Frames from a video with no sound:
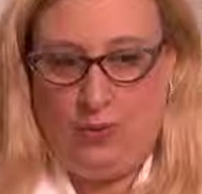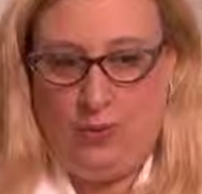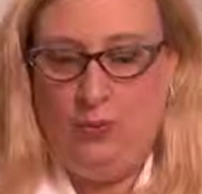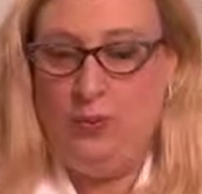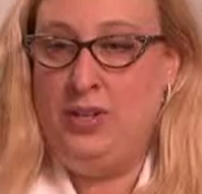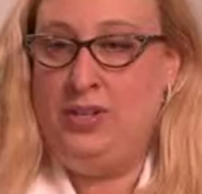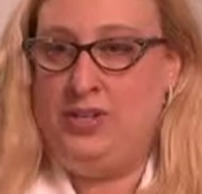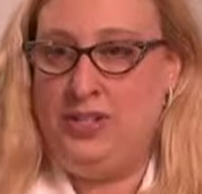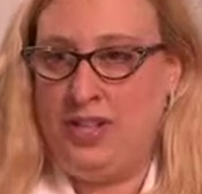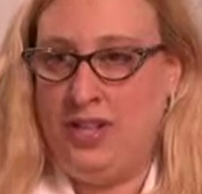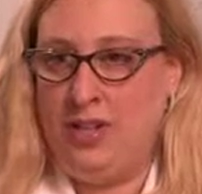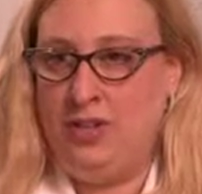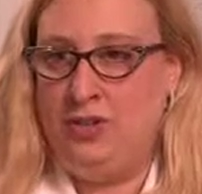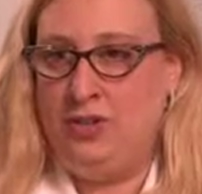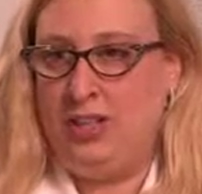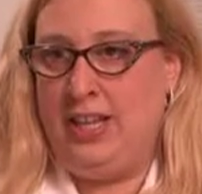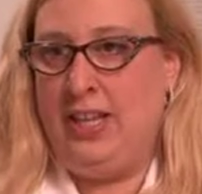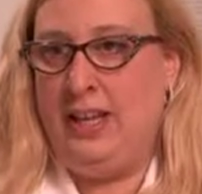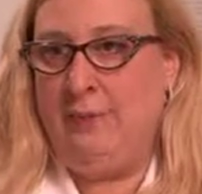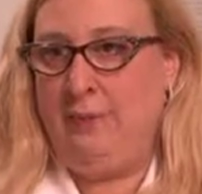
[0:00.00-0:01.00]
Once the
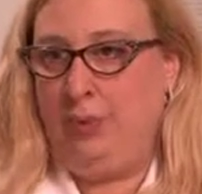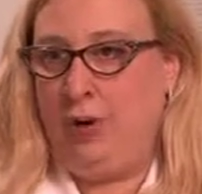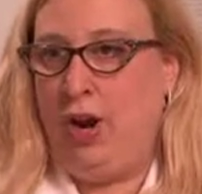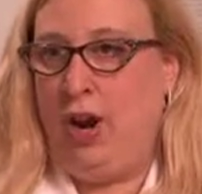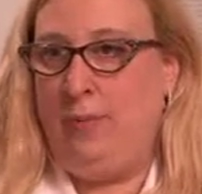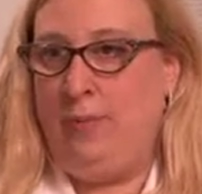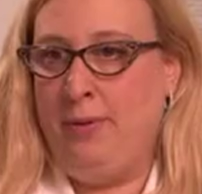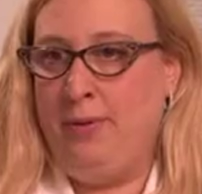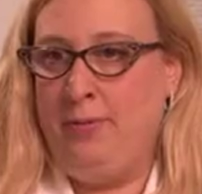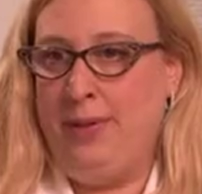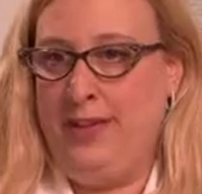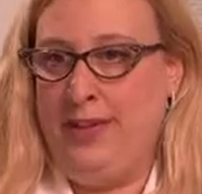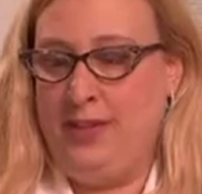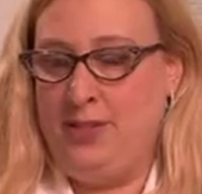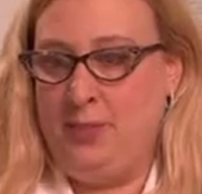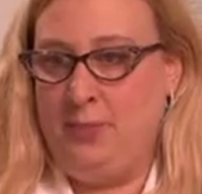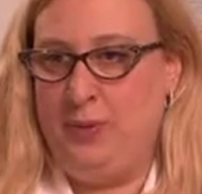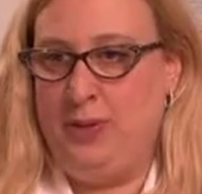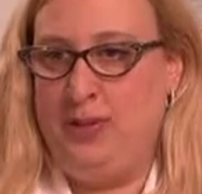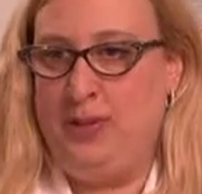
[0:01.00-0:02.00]
underlying problem
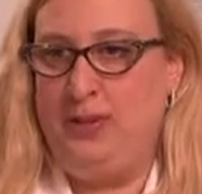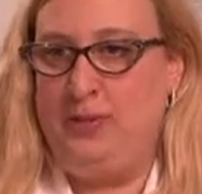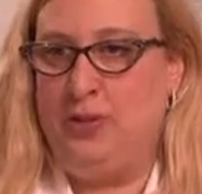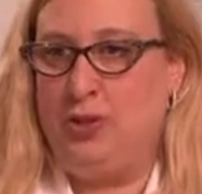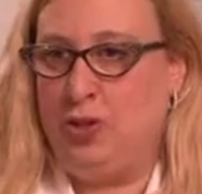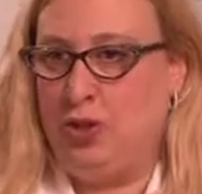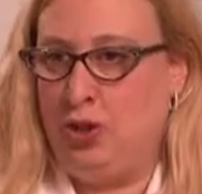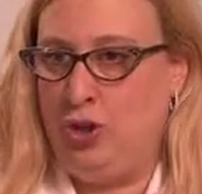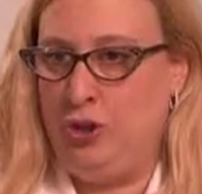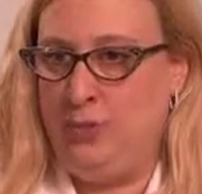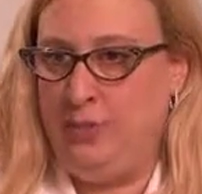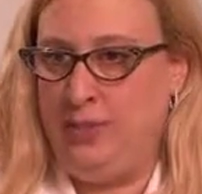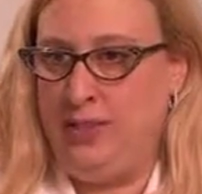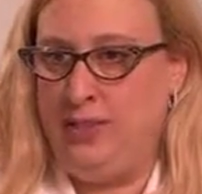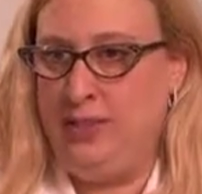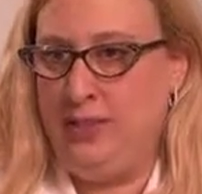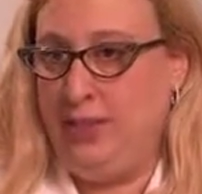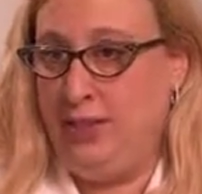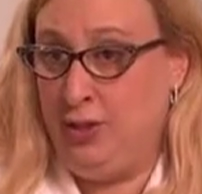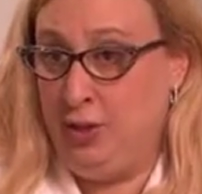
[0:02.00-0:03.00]
has been
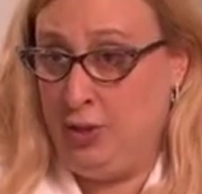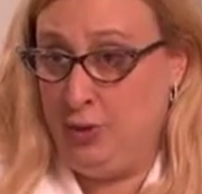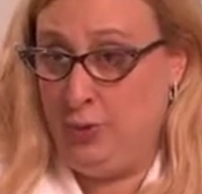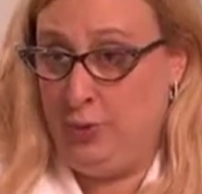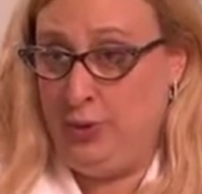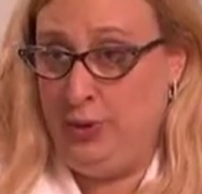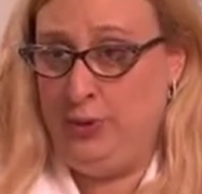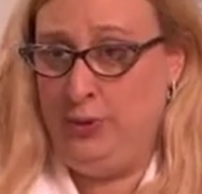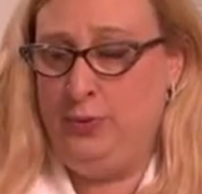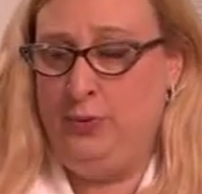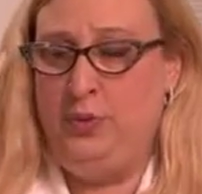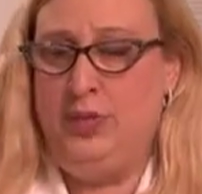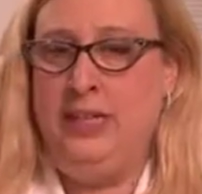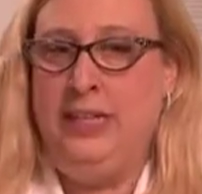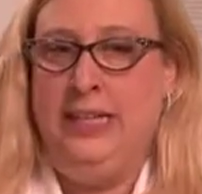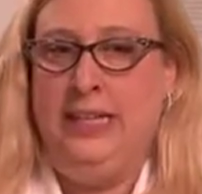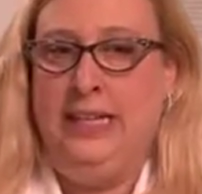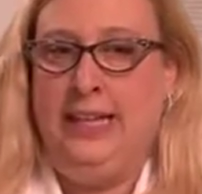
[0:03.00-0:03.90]
determined in your wound